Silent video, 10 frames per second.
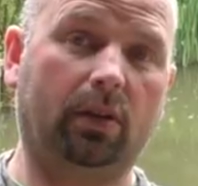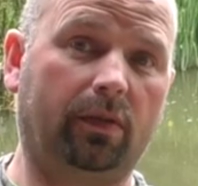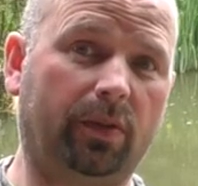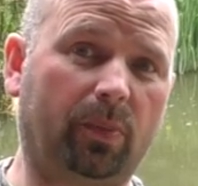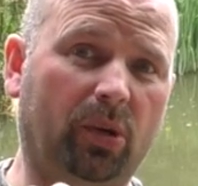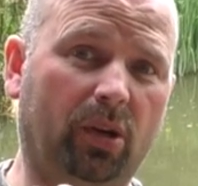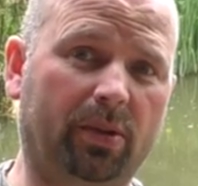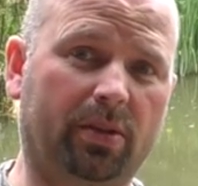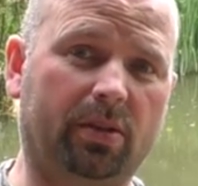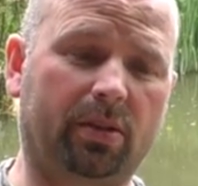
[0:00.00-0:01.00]
for the
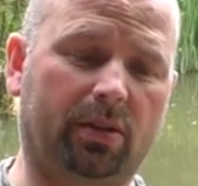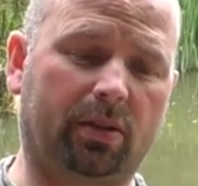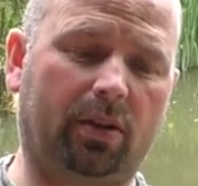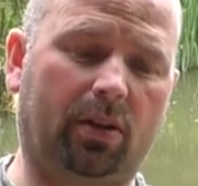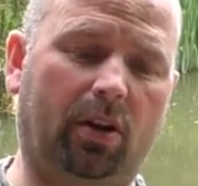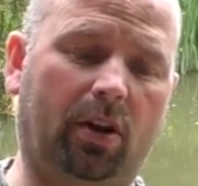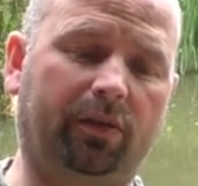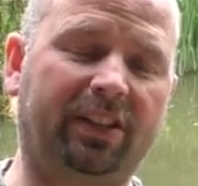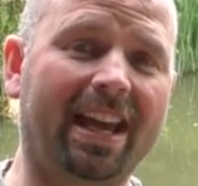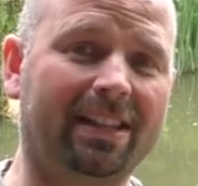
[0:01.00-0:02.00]
purposes
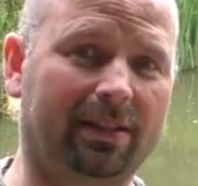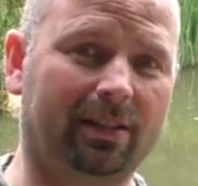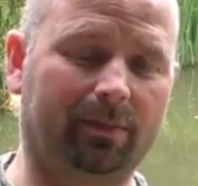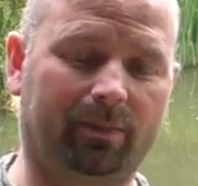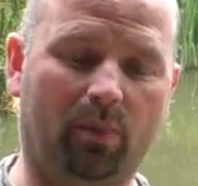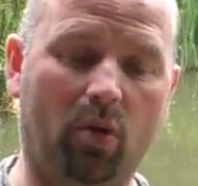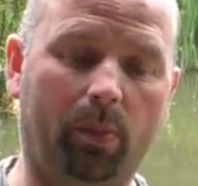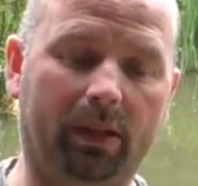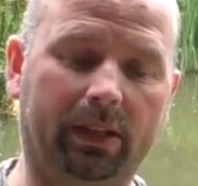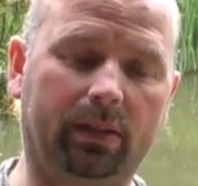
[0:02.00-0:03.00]
of testing
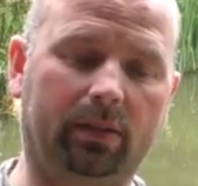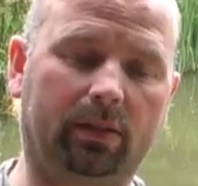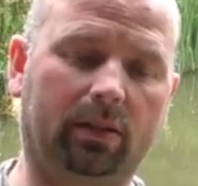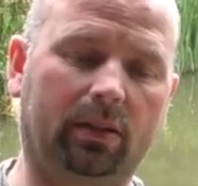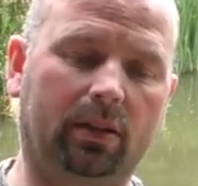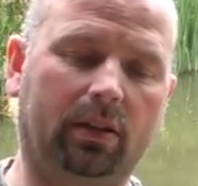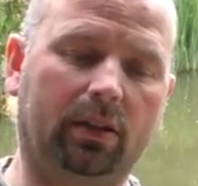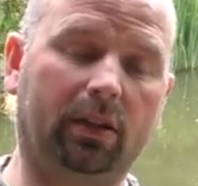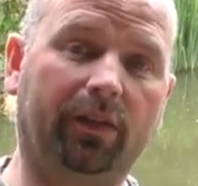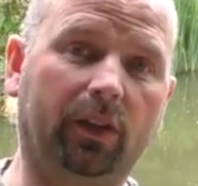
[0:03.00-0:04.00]
properly
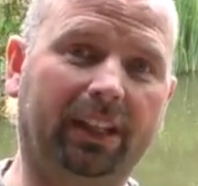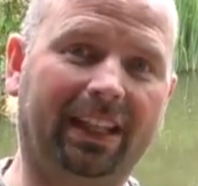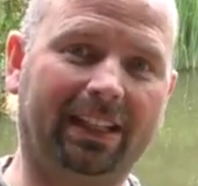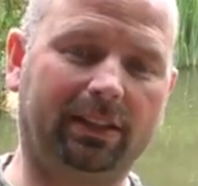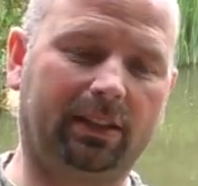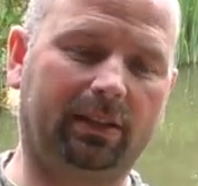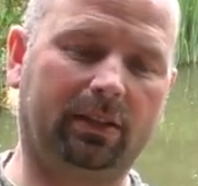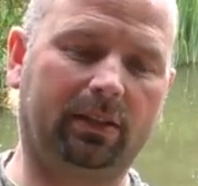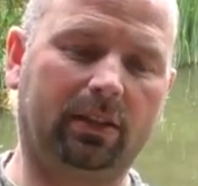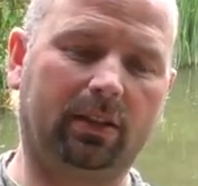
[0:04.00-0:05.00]
the full kit,
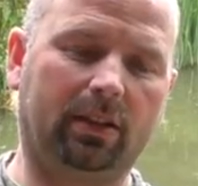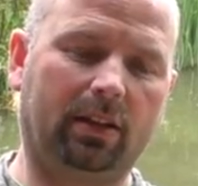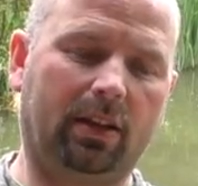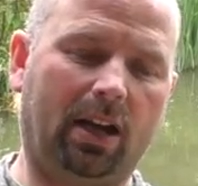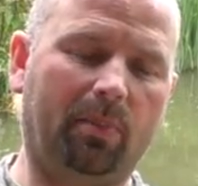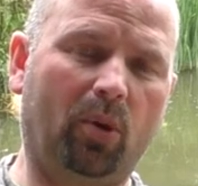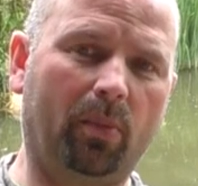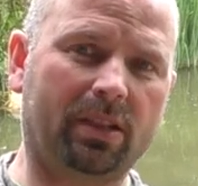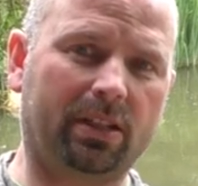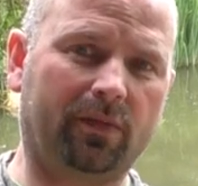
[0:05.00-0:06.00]
I bought
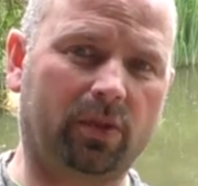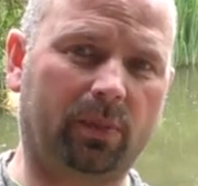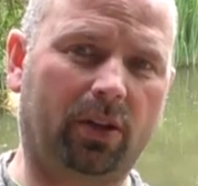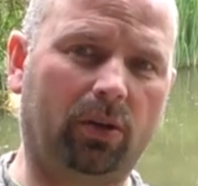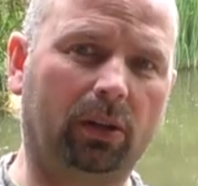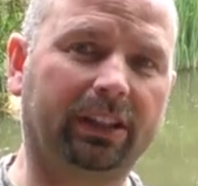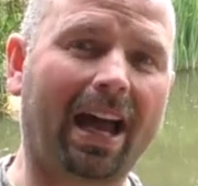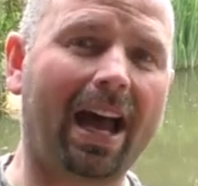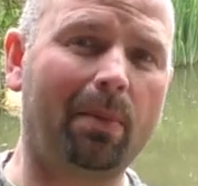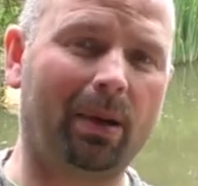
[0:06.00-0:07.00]
myself something called the
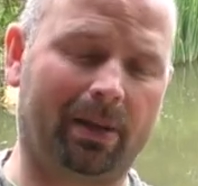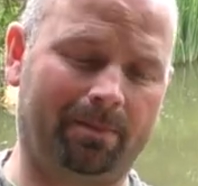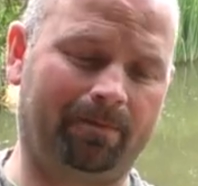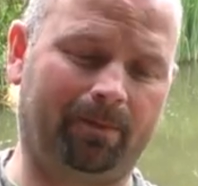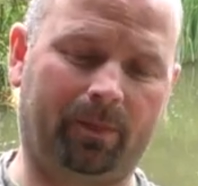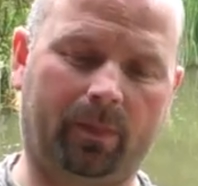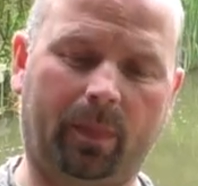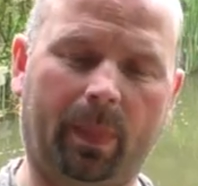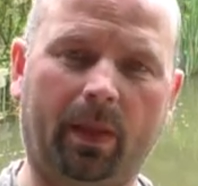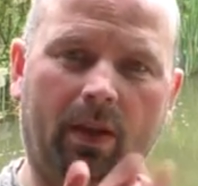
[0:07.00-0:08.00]
hammer,
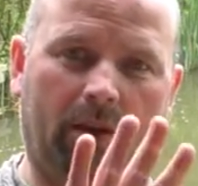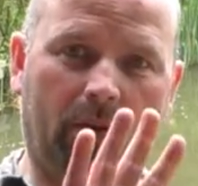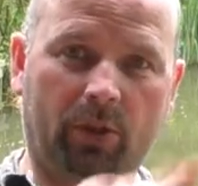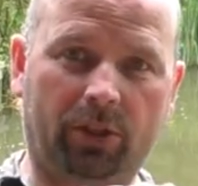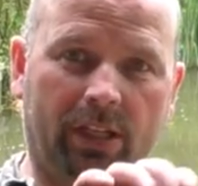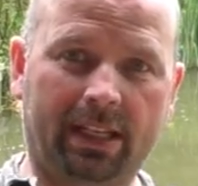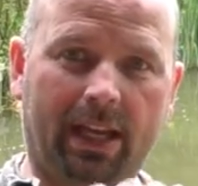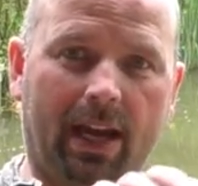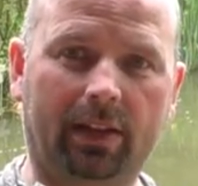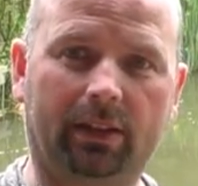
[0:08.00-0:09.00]
which is a
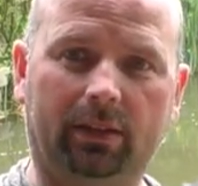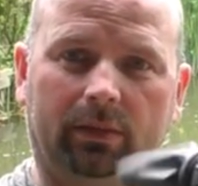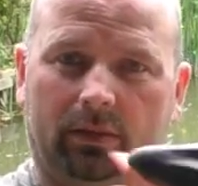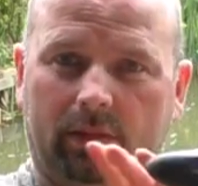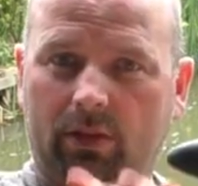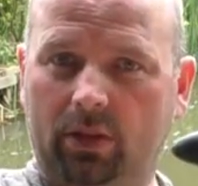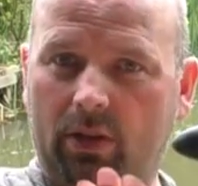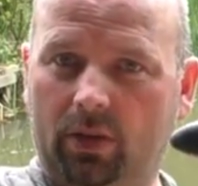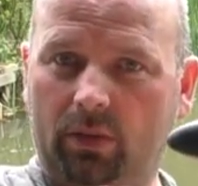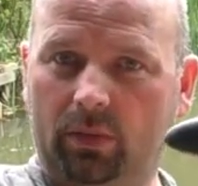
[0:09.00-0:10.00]
handle
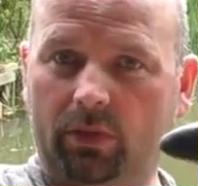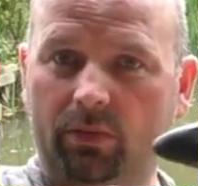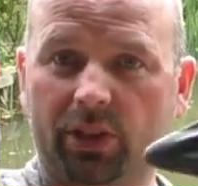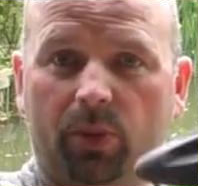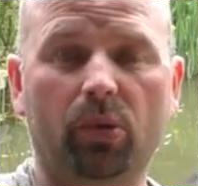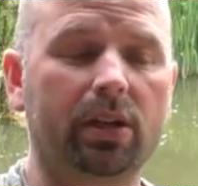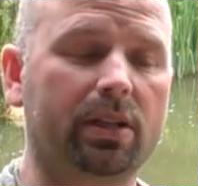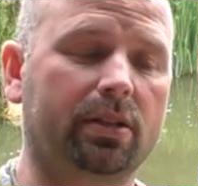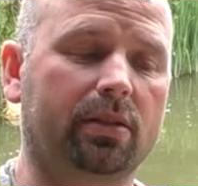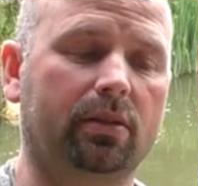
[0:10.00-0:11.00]
with a wrist
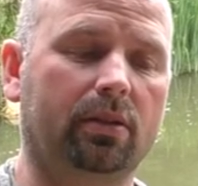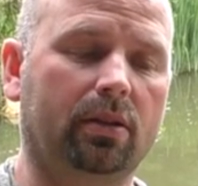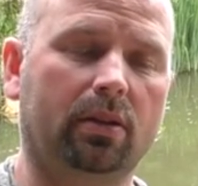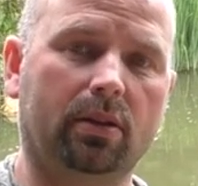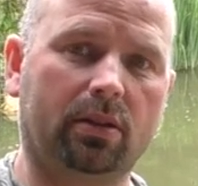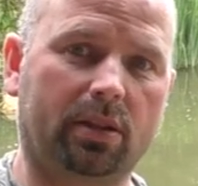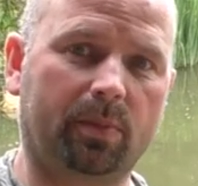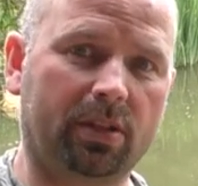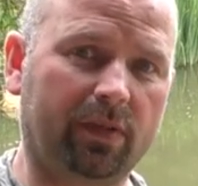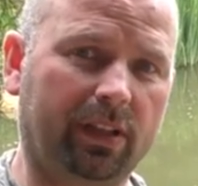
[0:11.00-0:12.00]
brace
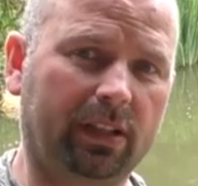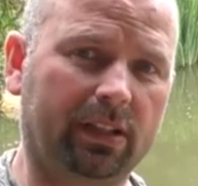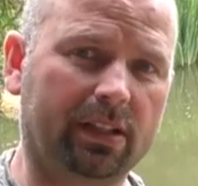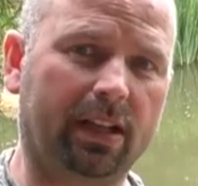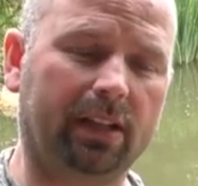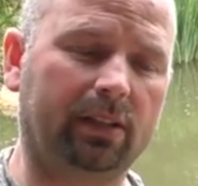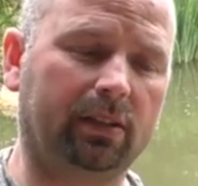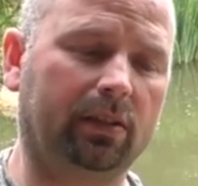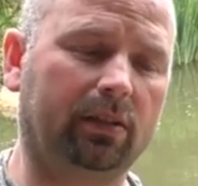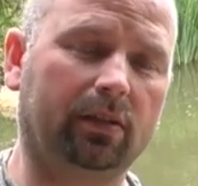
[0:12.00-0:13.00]
specifically
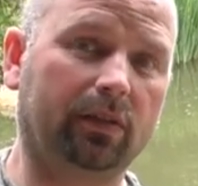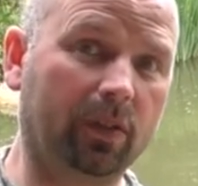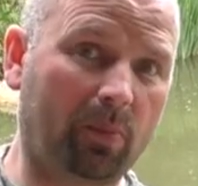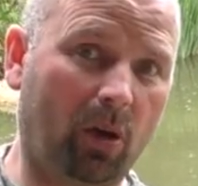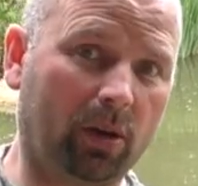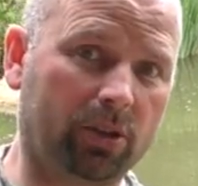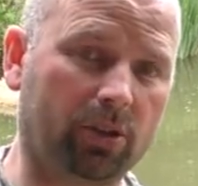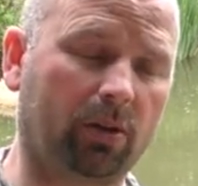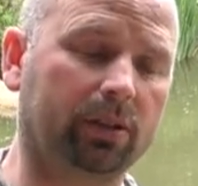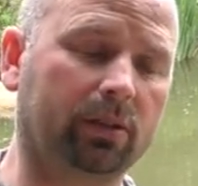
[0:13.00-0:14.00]
designed for the pocket
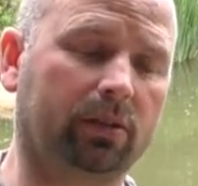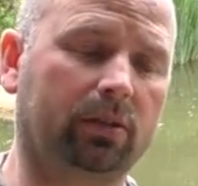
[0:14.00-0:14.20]
shot.